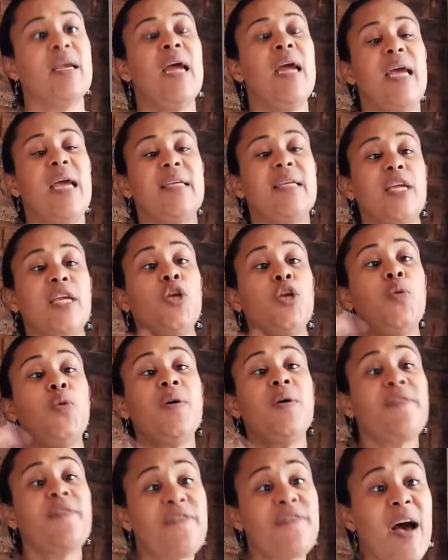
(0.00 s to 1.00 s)
is that you
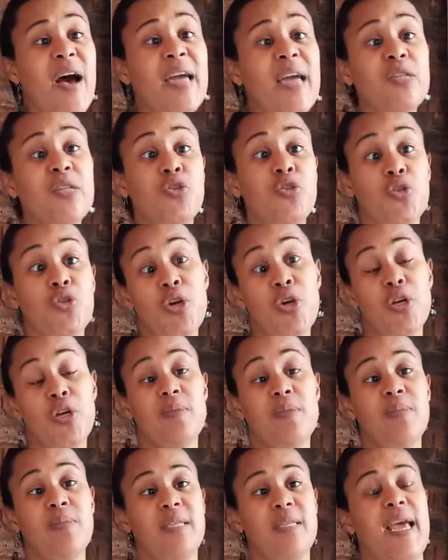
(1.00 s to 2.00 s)
will find
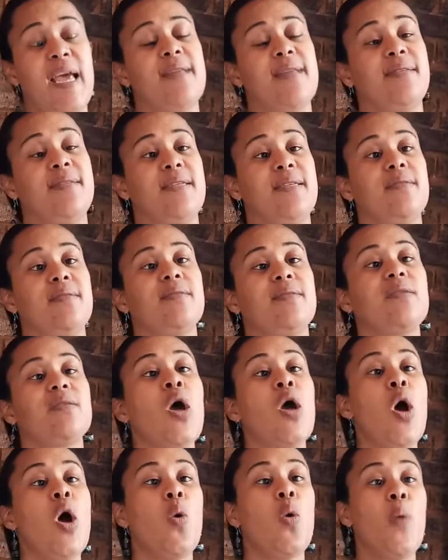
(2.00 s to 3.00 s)
circumstances
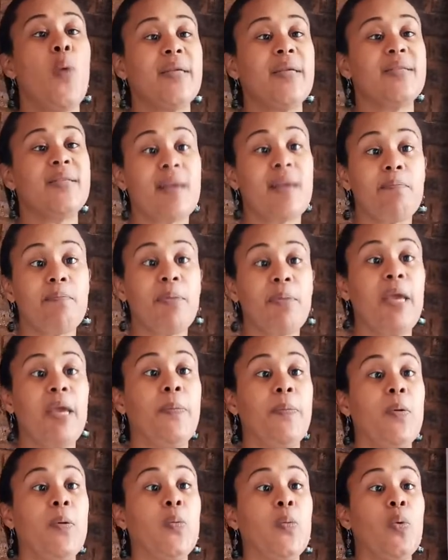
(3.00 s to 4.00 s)
where some
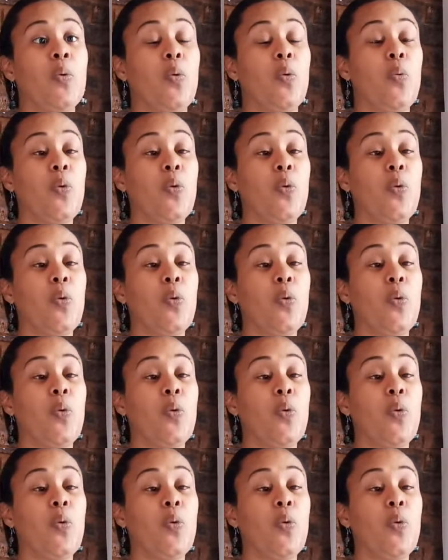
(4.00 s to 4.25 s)
people,